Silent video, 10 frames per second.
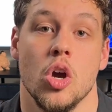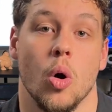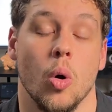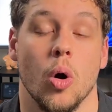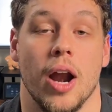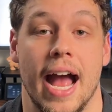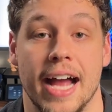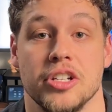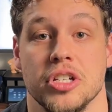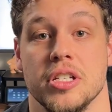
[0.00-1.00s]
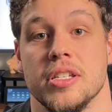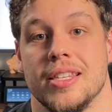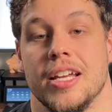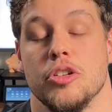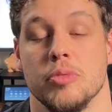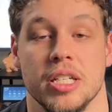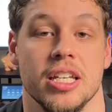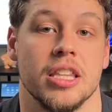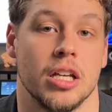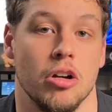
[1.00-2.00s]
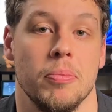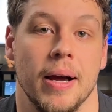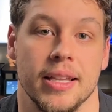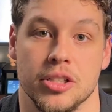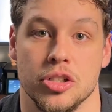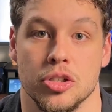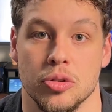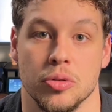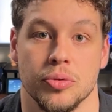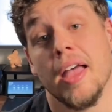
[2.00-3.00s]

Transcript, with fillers: or actions that you would need the Copilot to do.